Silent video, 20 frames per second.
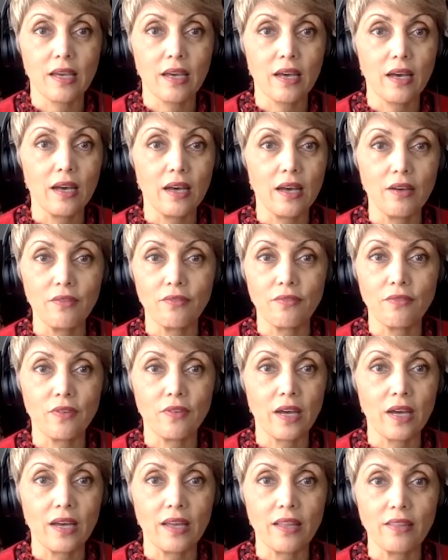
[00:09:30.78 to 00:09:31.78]
of
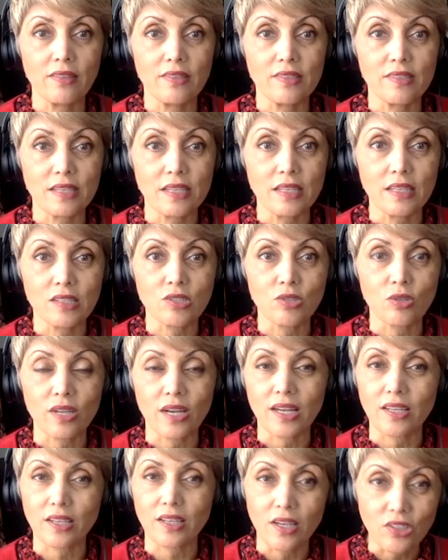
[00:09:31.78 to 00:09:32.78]
the city so
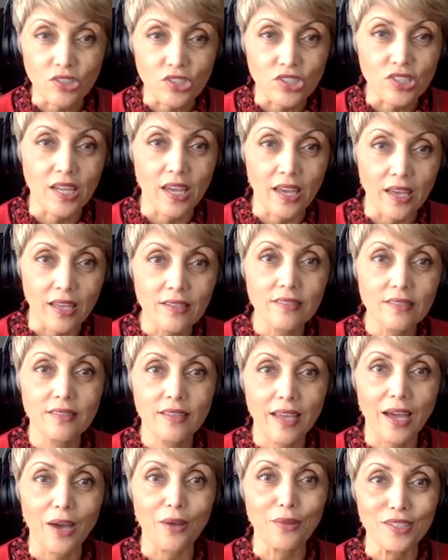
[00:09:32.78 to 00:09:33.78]
that I could understand
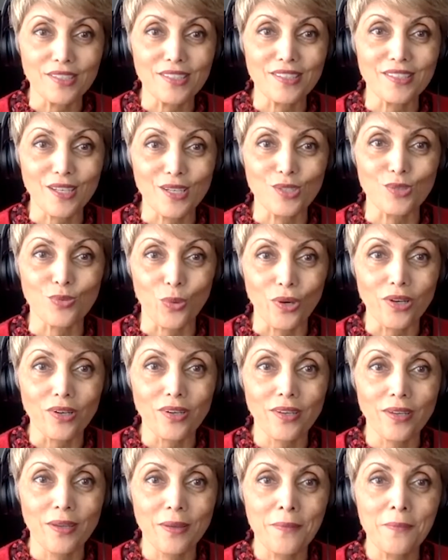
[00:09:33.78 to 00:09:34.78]
how these things
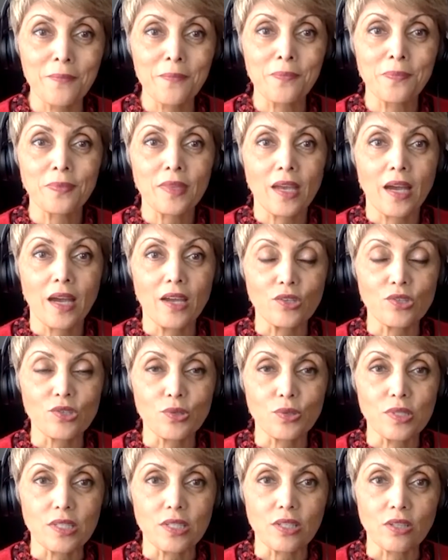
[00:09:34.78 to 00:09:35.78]
work. I
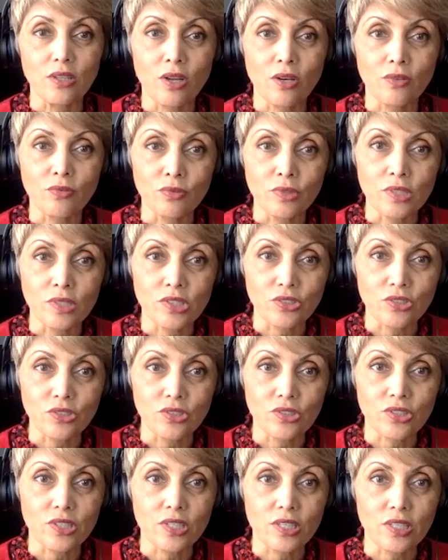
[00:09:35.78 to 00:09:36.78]
also did a lot of
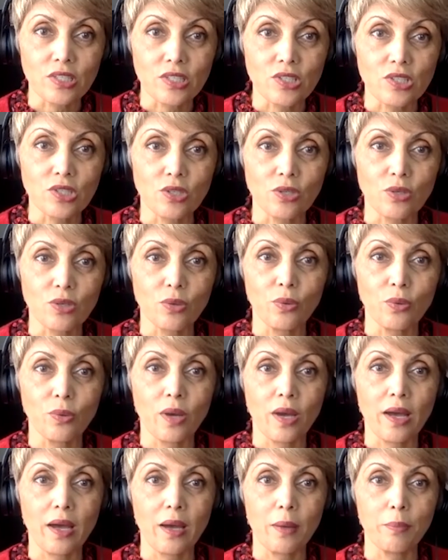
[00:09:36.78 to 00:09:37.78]
research
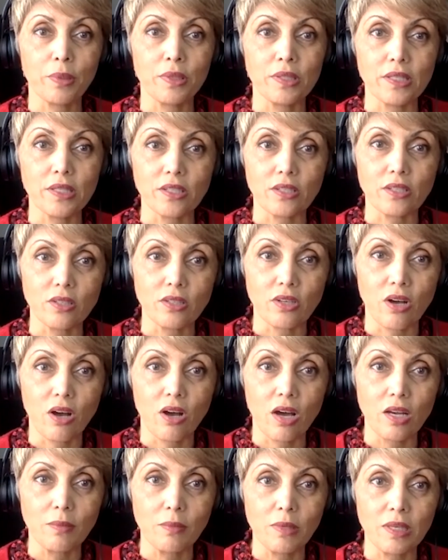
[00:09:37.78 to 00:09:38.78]
into political
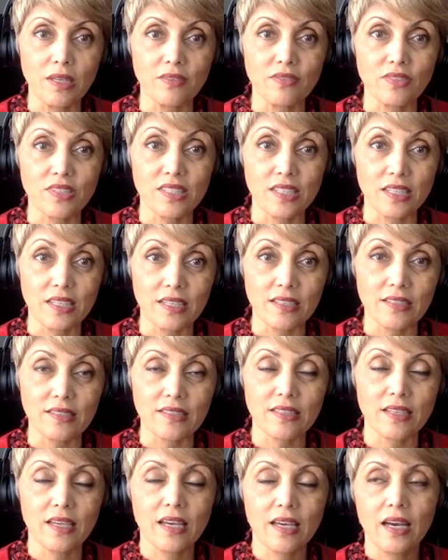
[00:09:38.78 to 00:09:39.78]
economy of
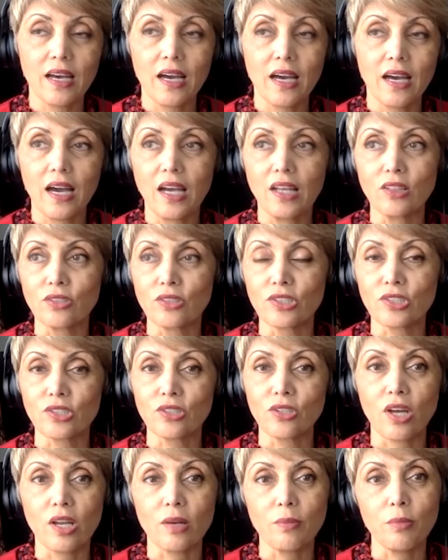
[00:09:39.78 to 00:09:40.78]
cities. I learned
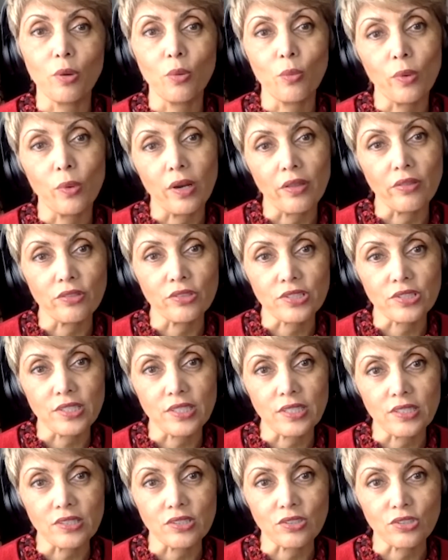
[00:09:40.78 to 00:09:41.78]
a lot about what other
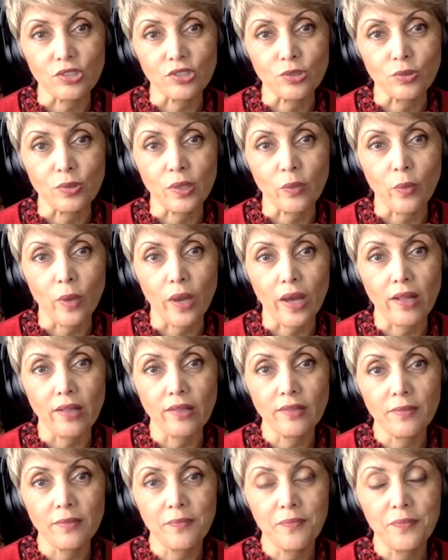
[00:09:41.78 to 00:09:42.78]
cities are doing
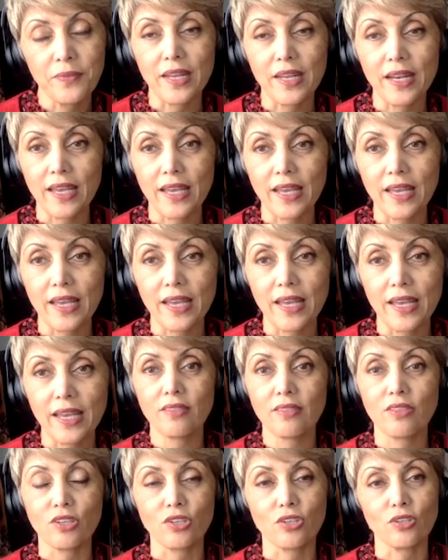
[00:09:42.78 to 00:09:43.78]
well. And I had
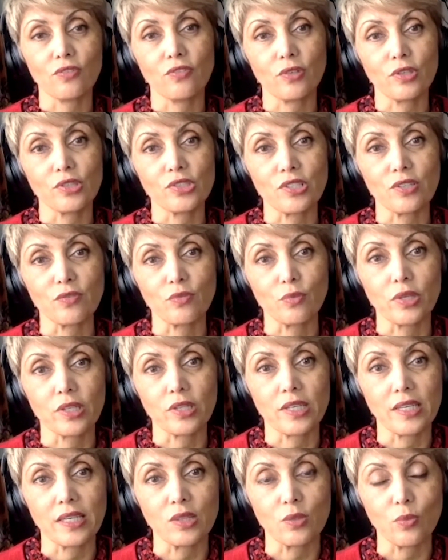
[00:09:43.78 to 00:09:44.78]
the good fortune of
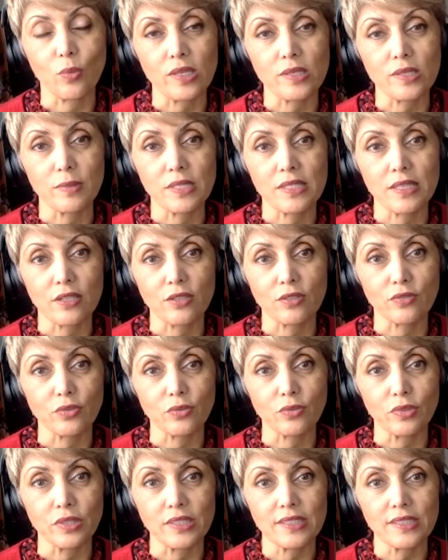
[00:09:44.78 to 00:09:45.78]
working at the Westman Center for
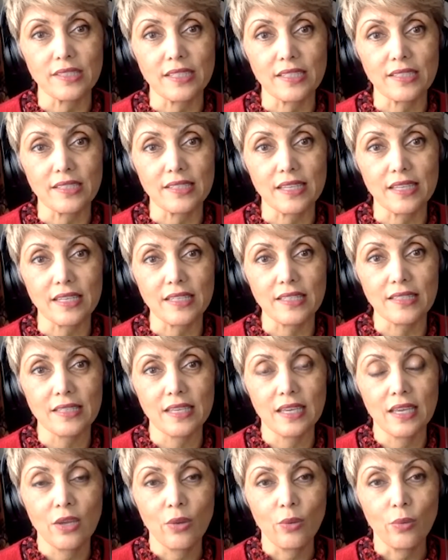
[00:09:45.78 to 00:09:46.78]
Real Estate Studies
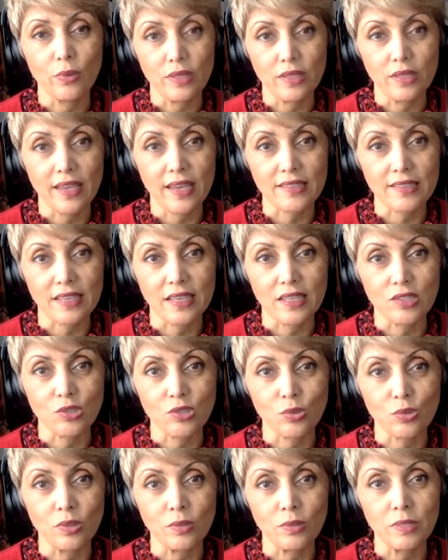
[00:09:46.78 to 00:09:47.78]
within the Haskayne
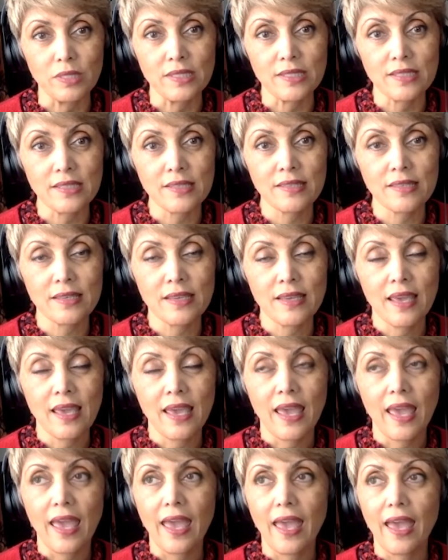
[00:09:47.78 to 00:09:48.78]
School of Business.
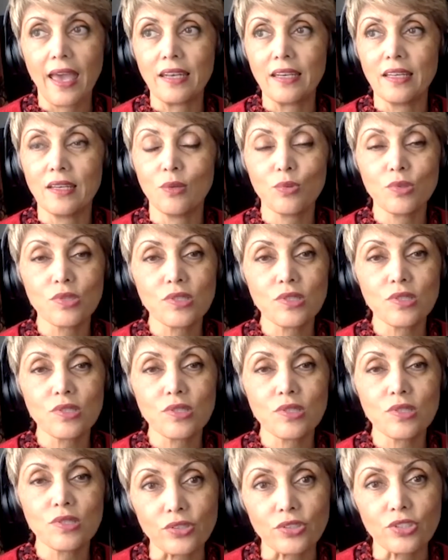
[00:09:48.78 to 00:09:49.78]
And it was a
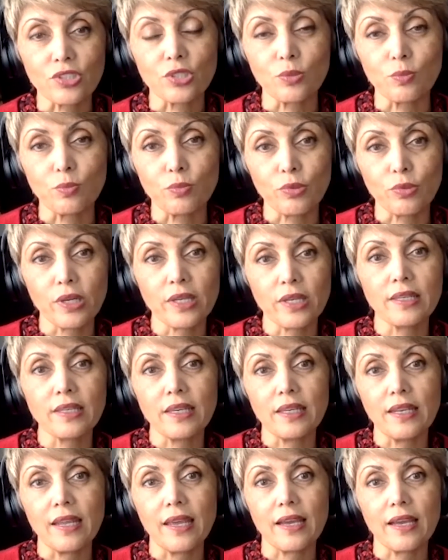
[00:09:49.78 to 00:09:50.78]
pleasure to
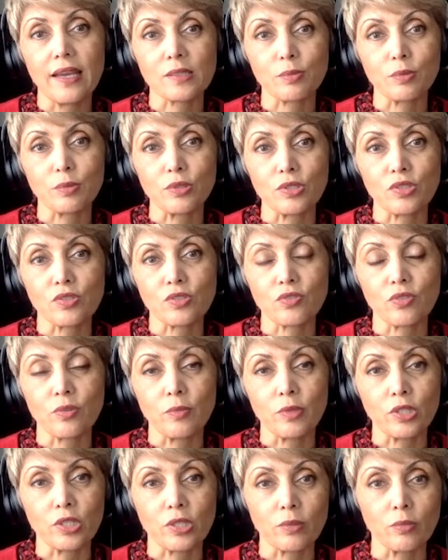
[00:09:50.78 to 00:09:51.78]
bring in experts
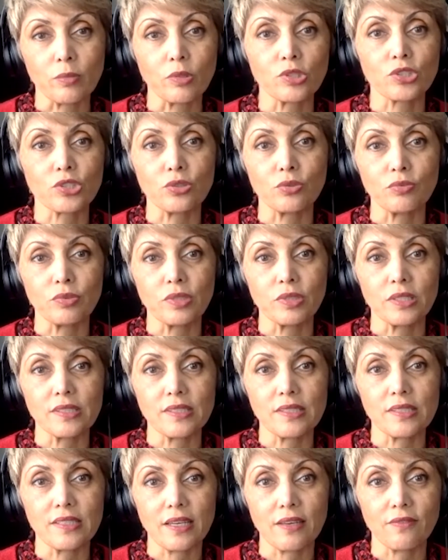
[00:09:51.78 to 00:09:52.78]
from the commercial real
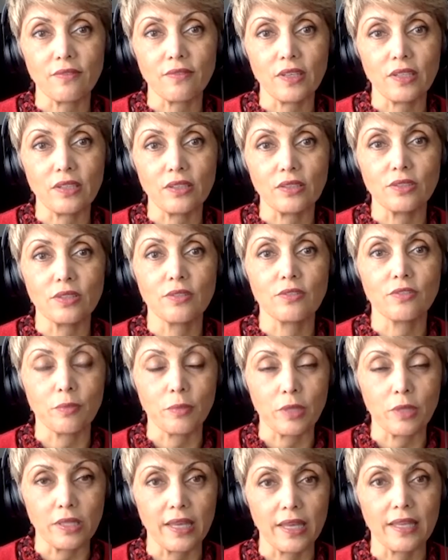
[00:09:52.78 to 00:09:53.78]
estate field, from
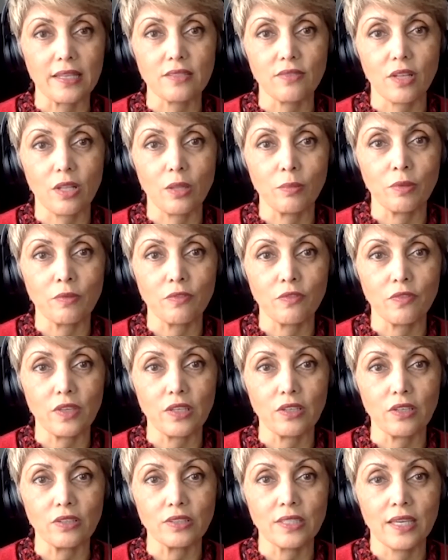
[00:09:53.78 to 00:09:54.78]
the land development
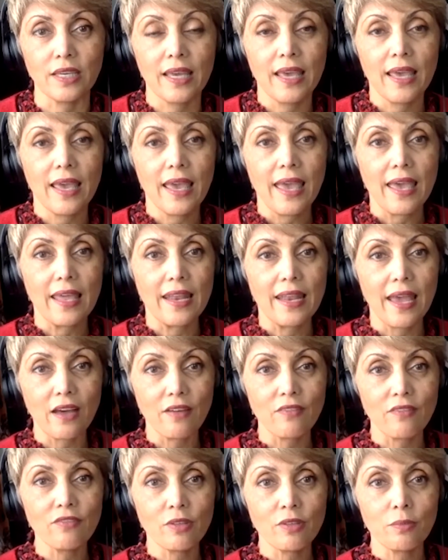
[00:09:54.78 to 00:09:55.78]
field, and
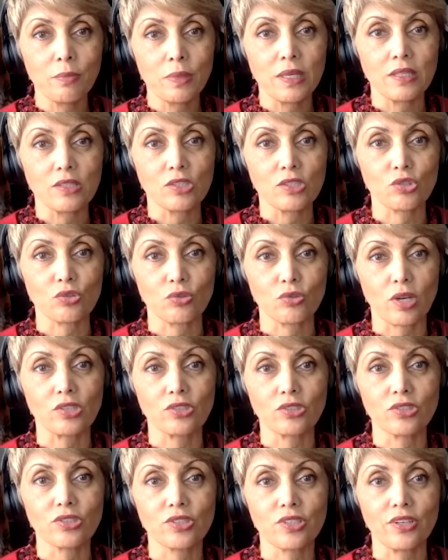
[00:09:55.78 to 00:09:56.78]
have them be
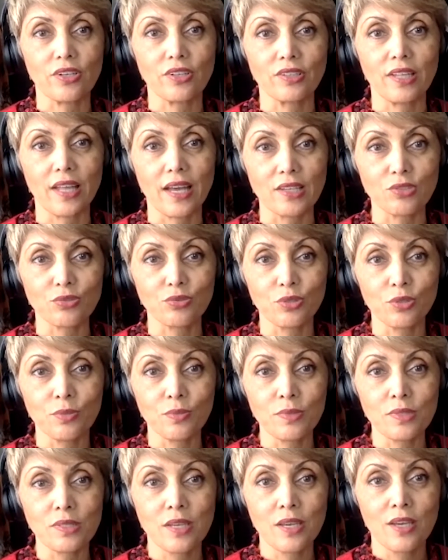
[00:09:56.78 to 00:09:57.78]
instructors in our
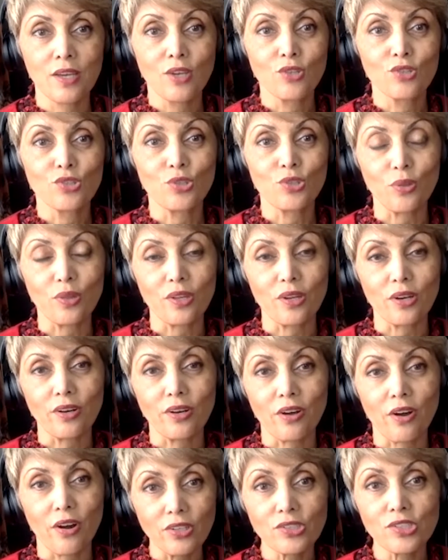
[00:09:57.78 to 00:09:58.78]
classrooms so
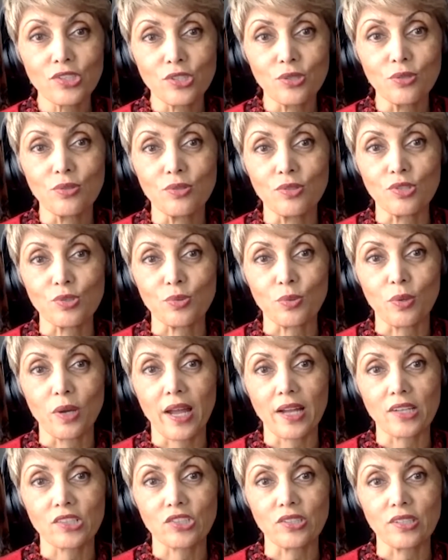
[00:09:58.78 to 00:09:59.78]
that our students were
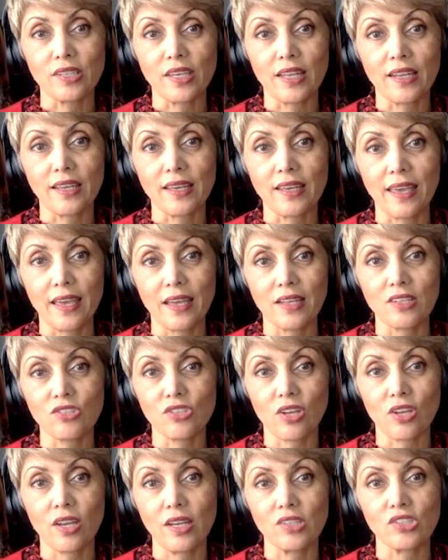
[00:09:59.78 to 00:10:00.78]
actually getting
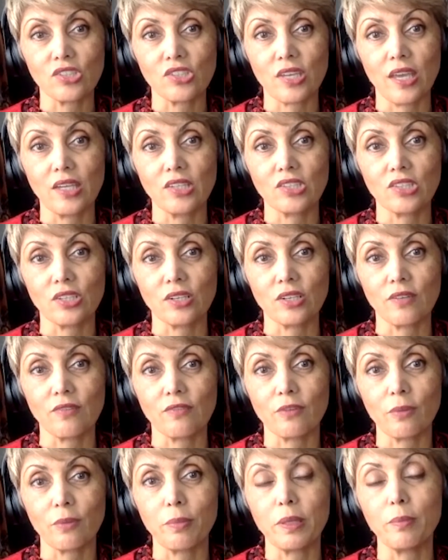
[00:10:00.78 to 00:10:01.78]
hands-on education
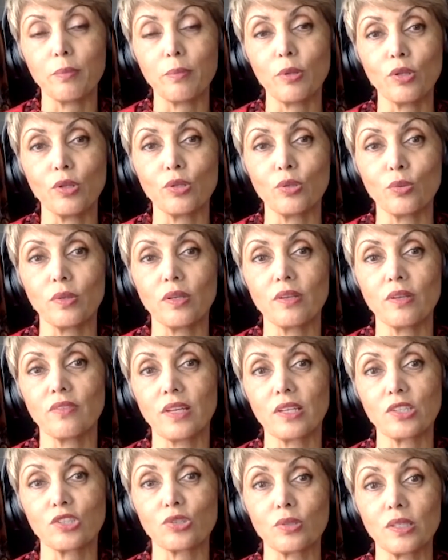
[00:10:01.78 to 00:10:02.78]
from people who would
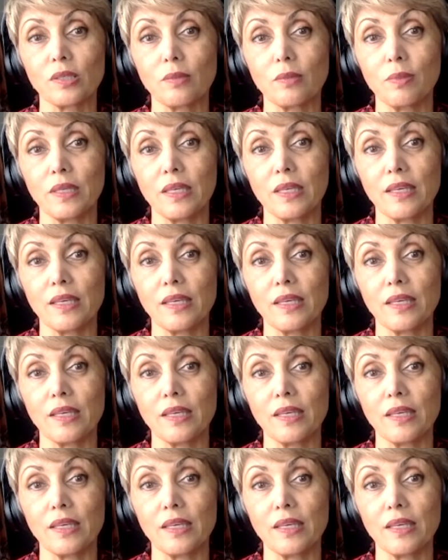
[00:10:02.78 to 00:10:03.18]
eventually be